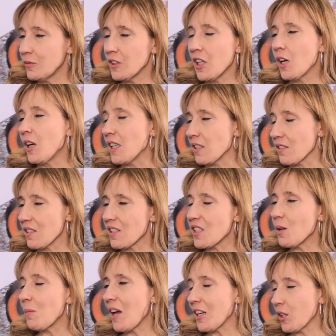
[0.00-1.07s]
All right,
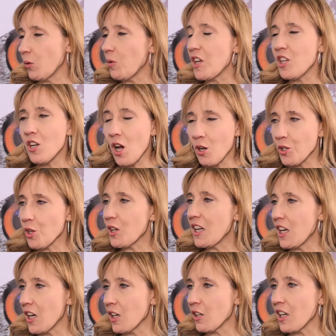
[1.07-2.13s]
so Michael, we know you're
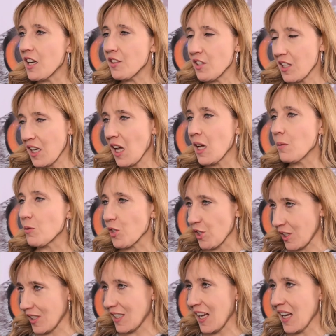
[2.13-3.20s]
here in the game to
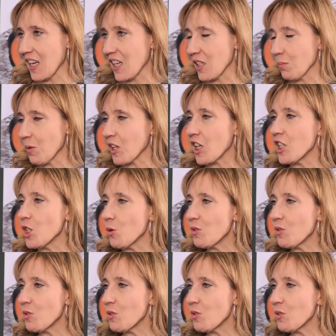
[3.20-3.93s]
stay, but can yeah.